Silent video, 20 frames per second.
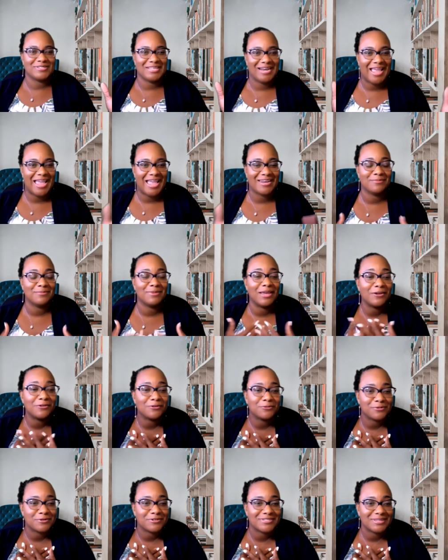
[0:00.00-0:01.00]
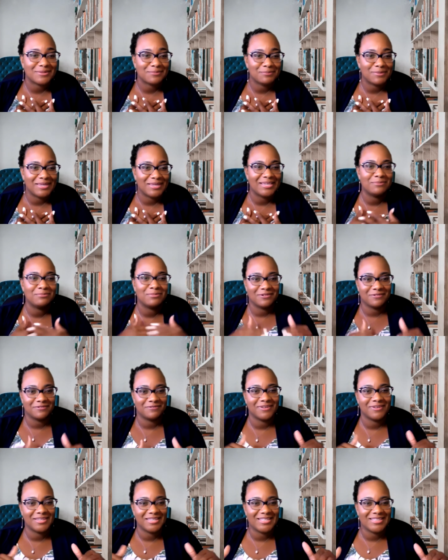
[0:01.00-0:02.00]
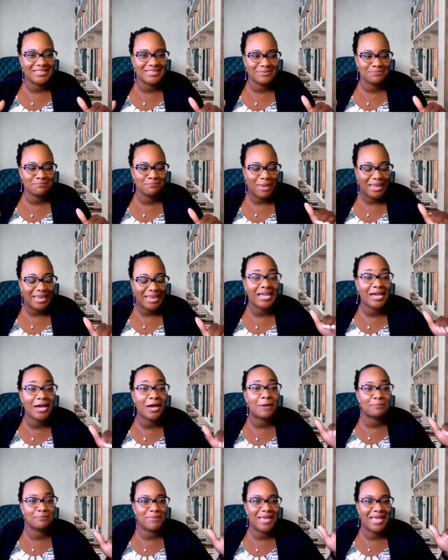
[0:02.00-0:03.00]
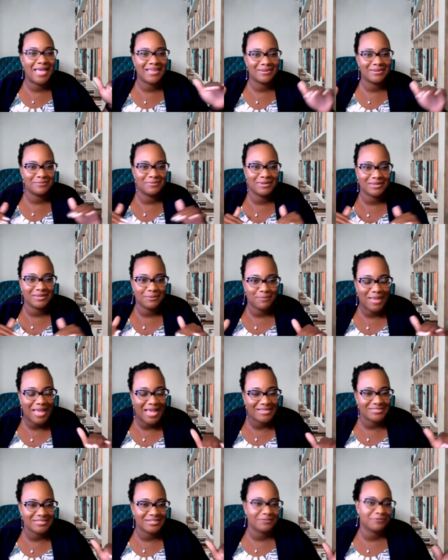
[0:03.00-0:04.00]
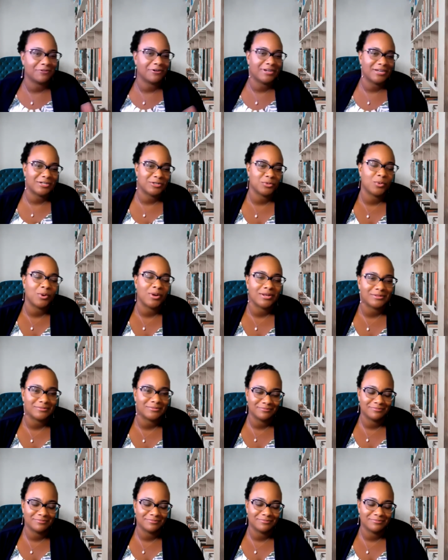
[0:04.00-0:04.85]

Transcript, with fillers: I had to be 100% me, but fill in my cup had to be capacity for each one.